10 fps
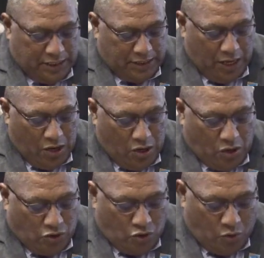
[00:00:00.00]
the
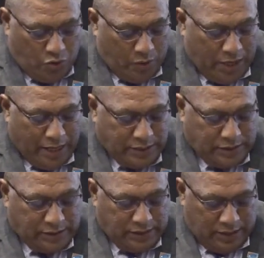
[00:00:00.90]
Know Your
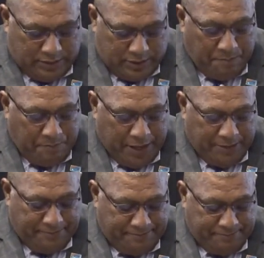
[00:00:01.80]
Elections
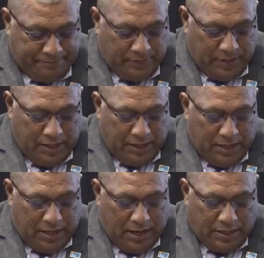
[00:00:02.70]
campaign,
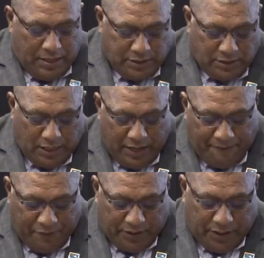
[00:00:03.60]
a national
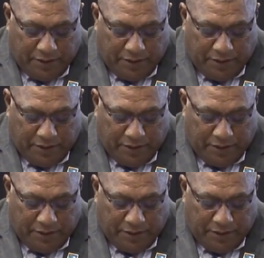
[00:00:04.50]
effort